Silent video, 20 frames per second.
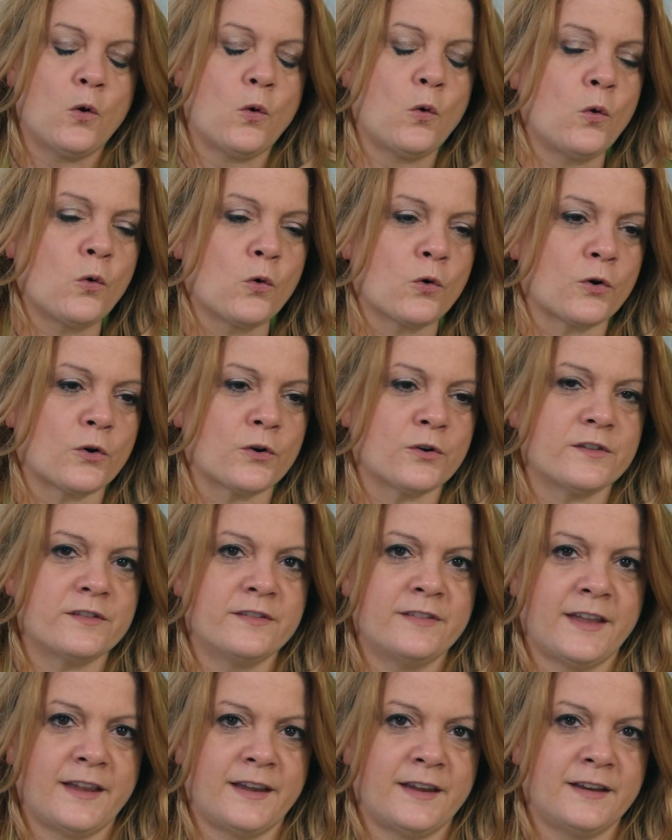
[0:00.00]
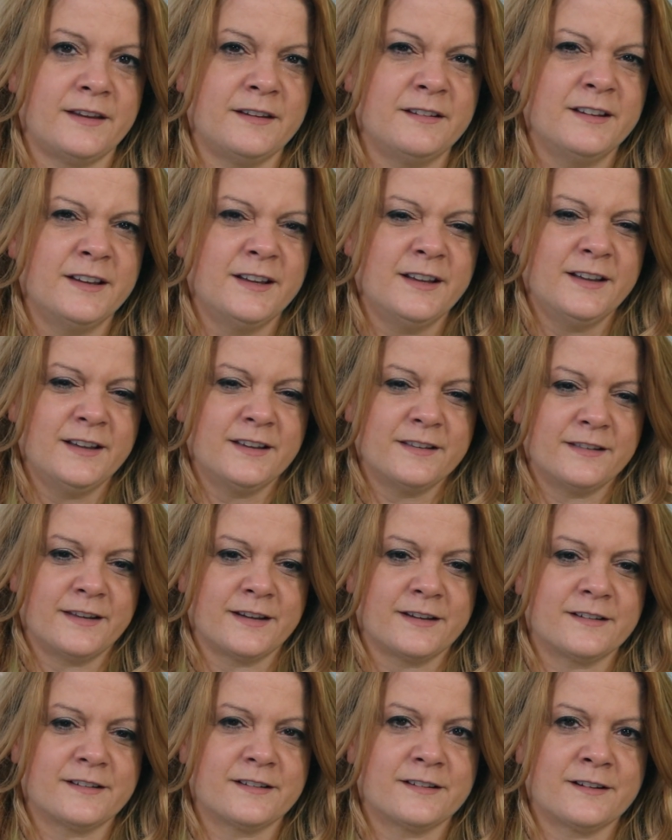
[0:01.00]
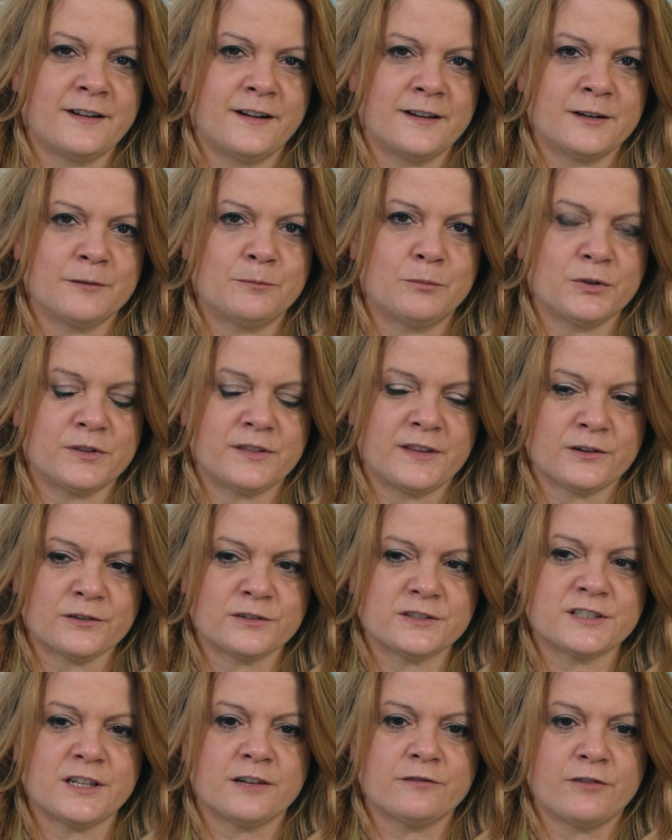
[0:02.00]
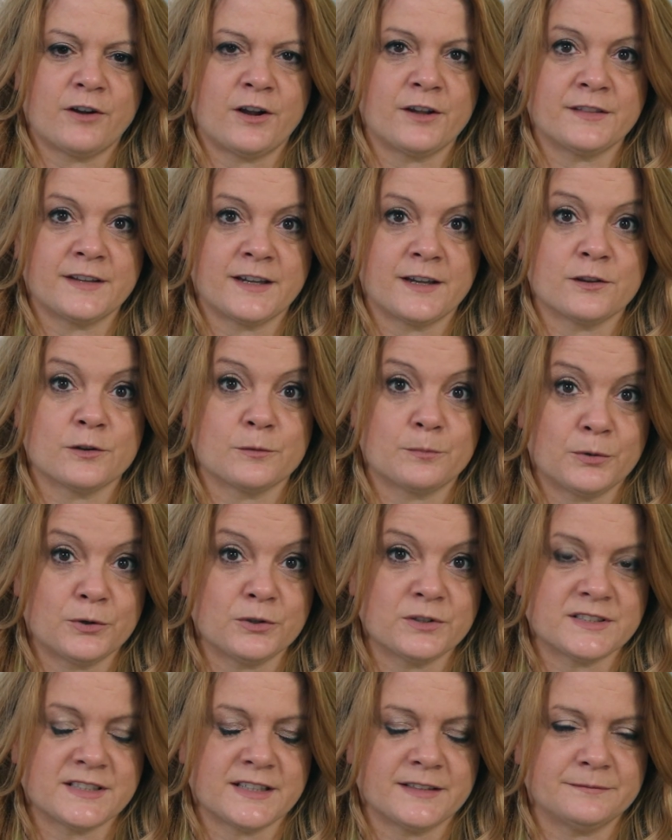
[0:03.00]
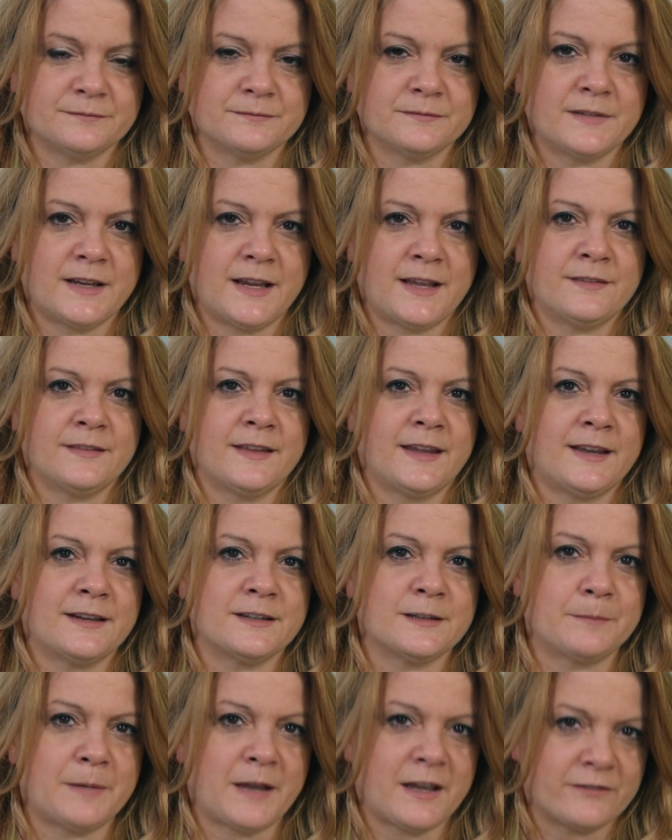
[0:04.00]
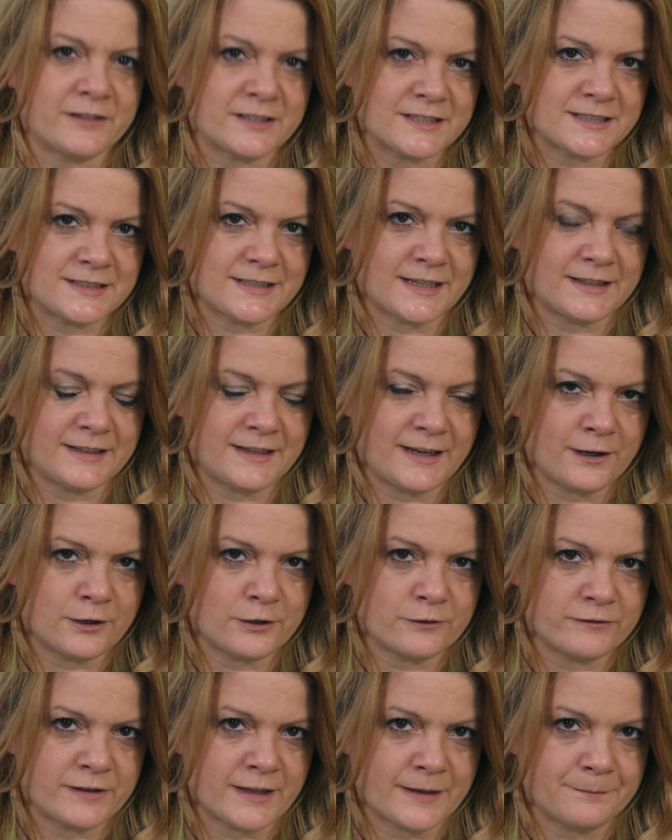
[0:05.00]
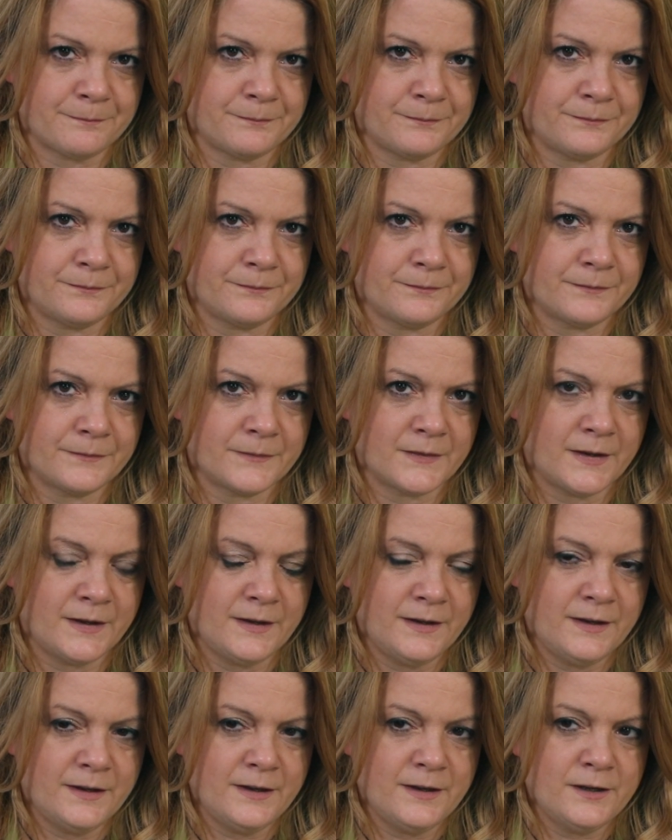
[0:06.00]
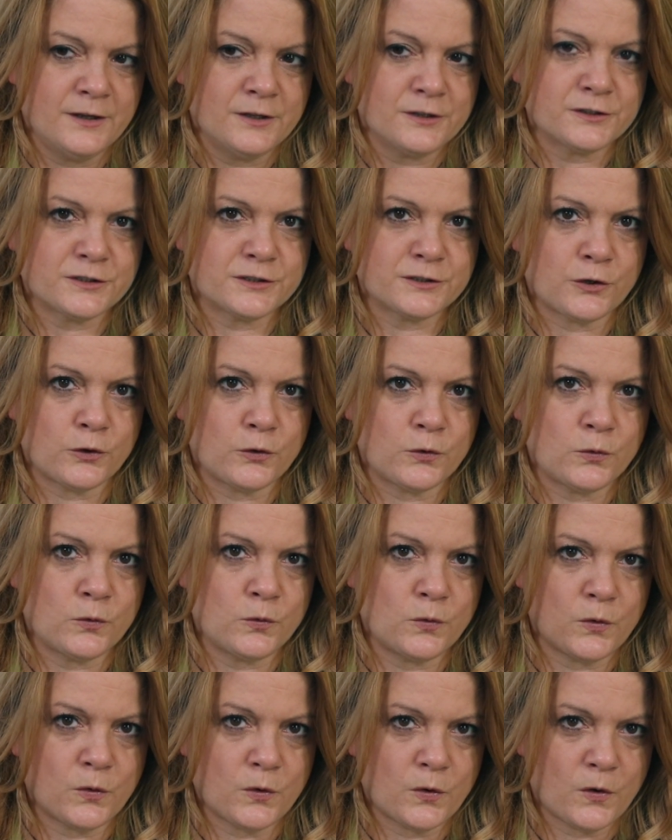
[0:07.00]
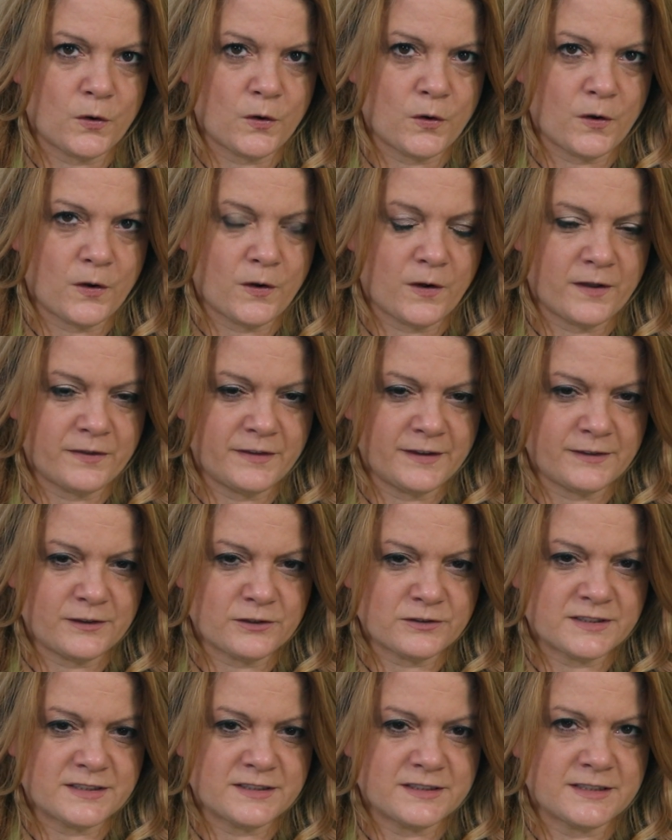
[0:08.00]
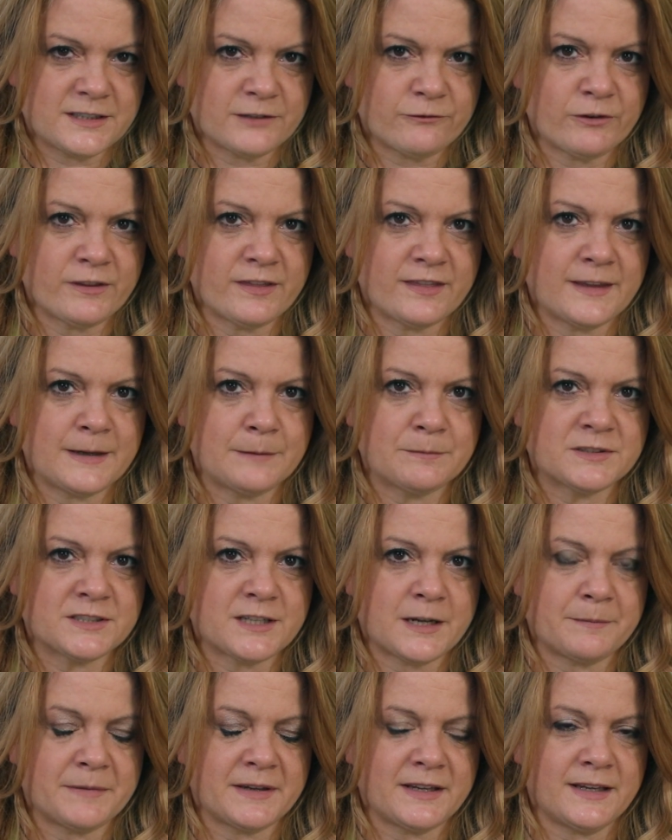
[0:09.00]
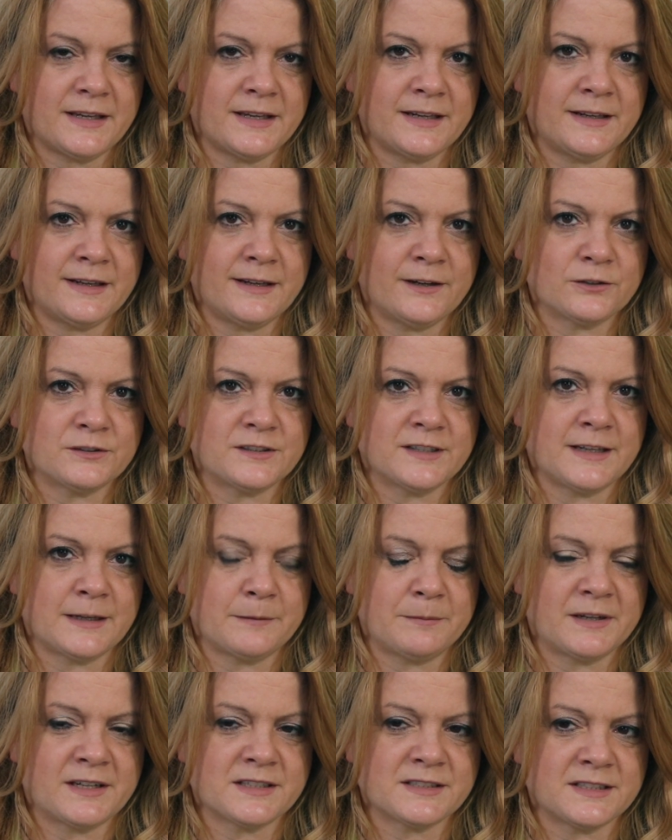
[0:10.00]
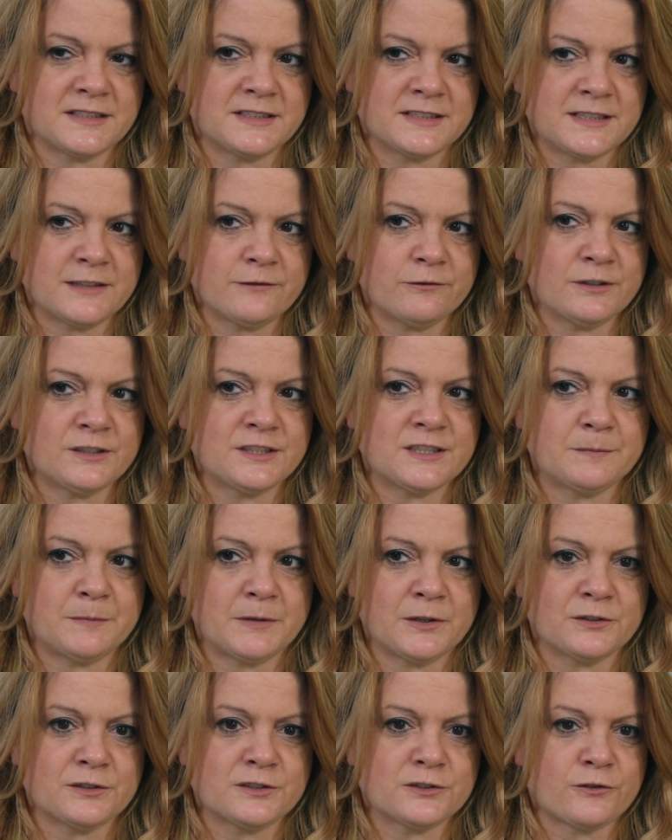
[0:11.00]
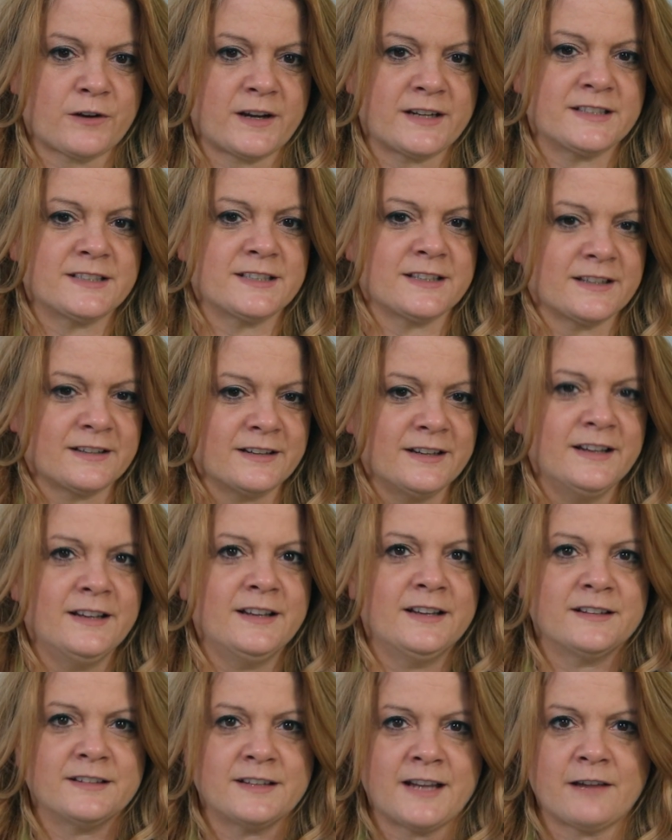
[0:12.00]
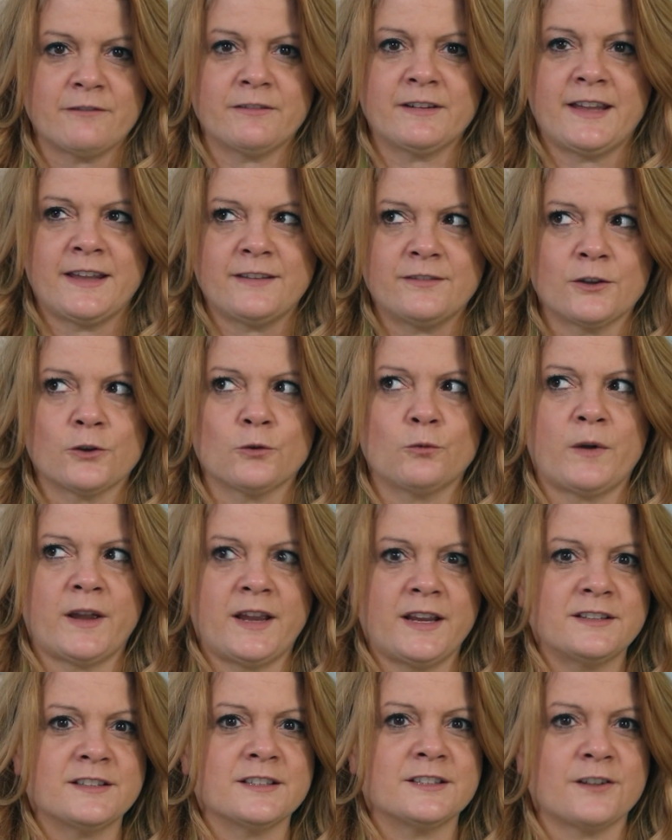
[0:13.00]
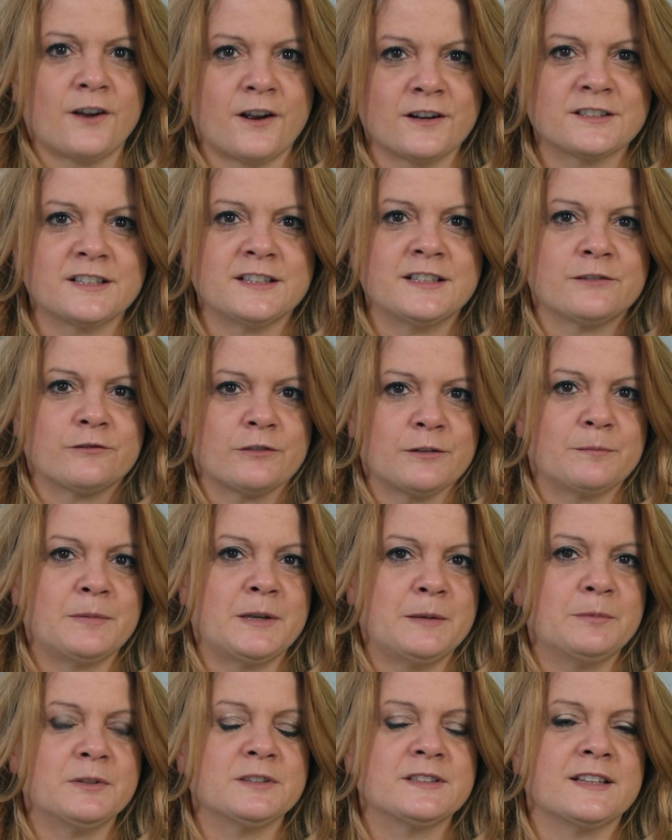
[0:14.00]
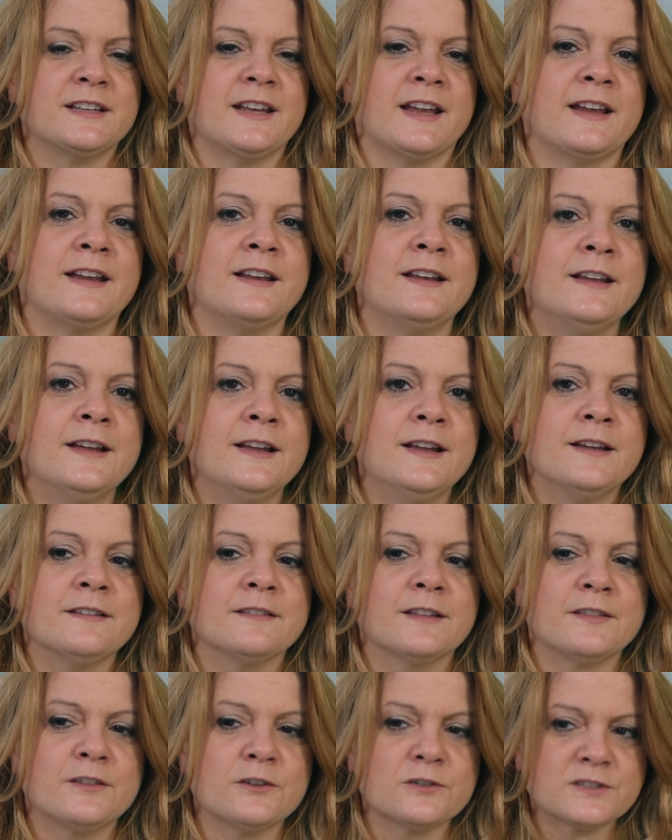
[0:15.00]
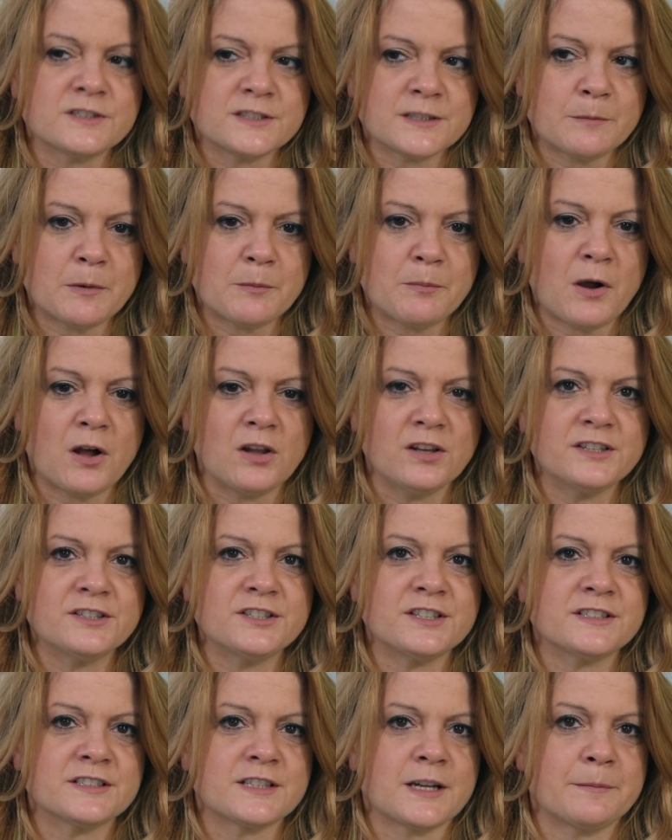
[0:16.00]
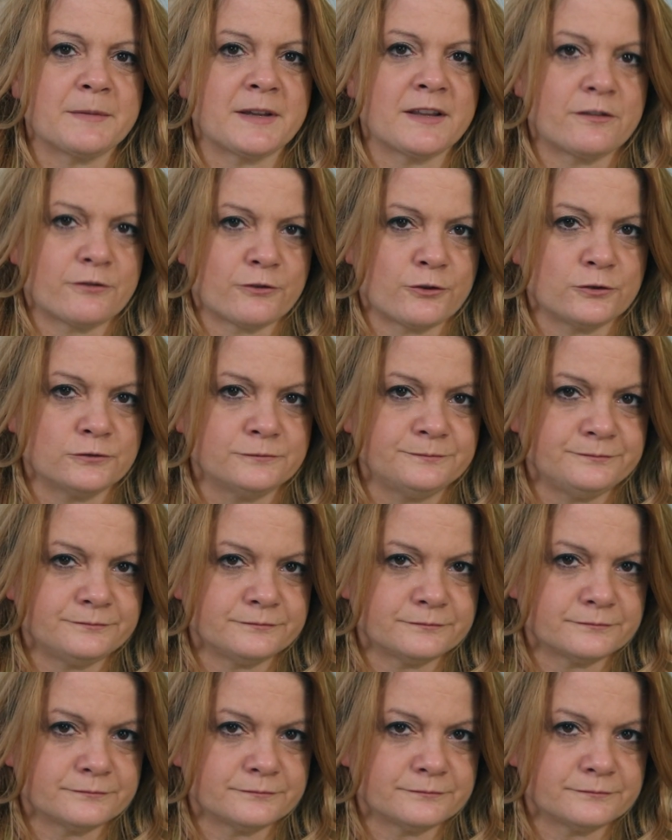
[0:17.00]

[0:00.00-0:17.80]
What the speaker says: or they kind of put their stuff on the other person and they end up having to take care of them. So I think there's different themes coming in here today because it's different spirits trying to navigate their way to talk to different people today. But there's some apologies coming through.